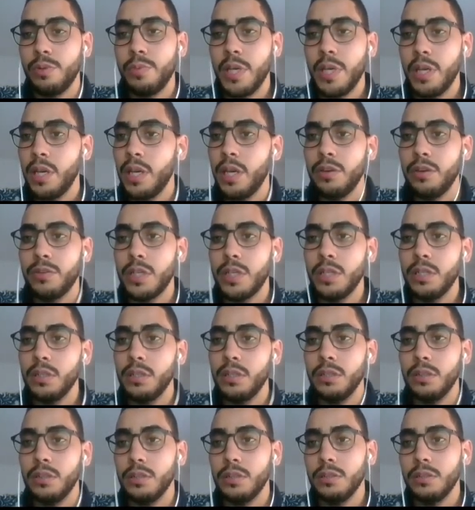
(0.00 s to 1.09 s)

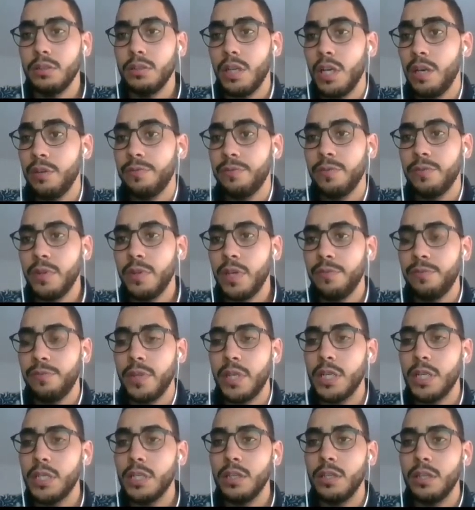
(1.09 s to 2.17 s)
here if
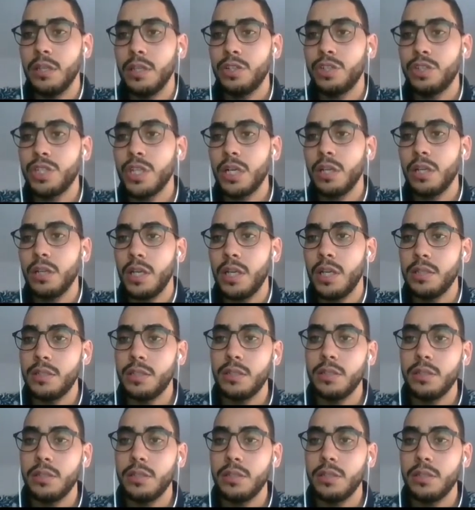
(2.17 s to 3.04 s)
the shell is